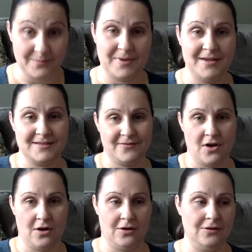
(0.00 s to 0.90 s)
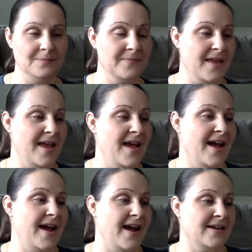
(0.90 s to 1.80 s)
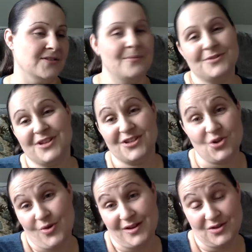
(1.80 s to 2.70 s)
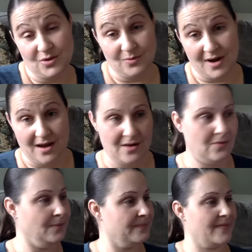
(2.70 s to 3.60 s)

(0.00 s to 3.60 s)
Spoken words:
piece of haul. So I'm just going to show that to you now.